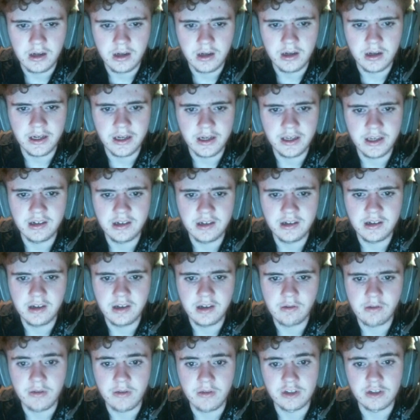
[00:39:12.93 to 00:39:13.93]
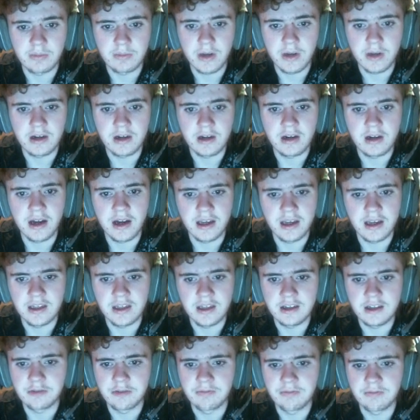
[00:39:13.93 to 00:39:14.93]
Hyenodon will have a spotted
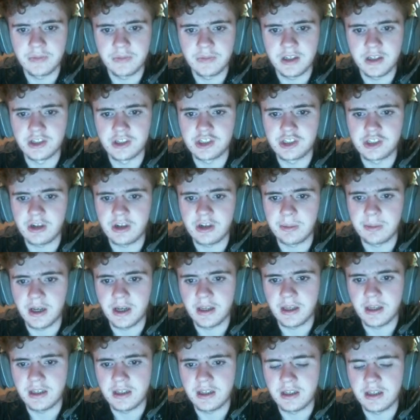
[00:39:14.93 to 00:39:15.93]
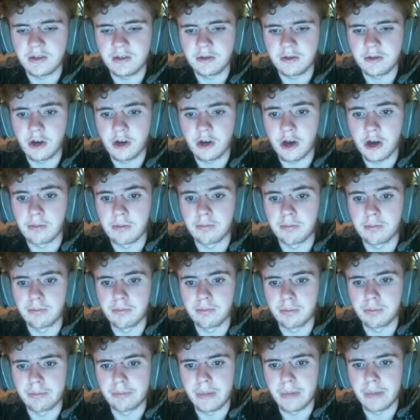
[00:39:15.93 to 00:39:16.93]
hyena and striped hyena, a
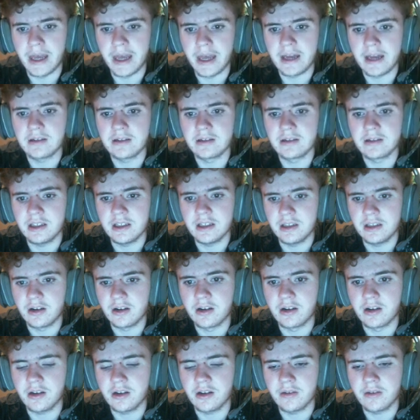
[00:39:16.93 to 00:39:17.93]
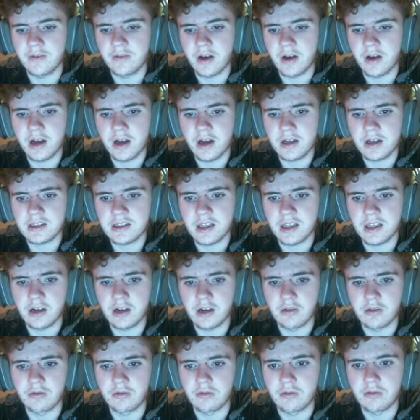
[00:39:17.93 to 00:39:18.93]
bat-eared fox, and
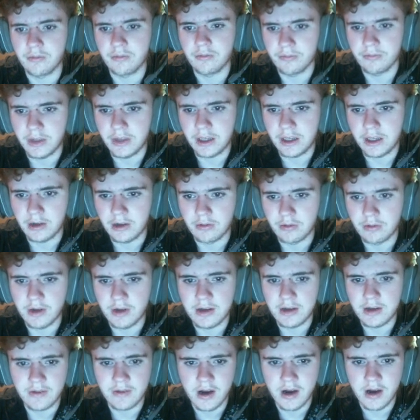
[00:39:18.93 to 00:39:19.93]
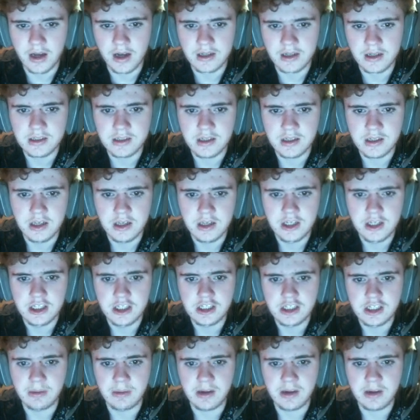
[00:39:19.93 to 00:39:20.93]
a red fox.
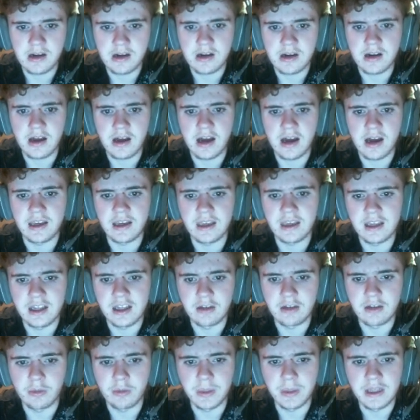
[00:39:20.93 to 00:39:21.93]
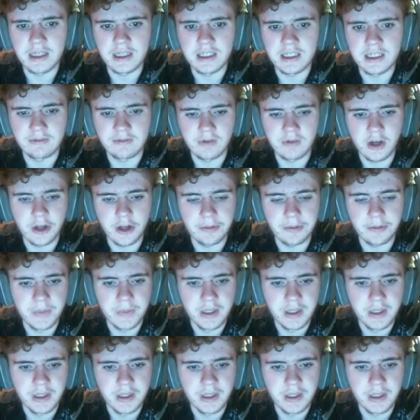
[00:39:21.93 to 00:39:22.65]
Spotted hyena will be the default.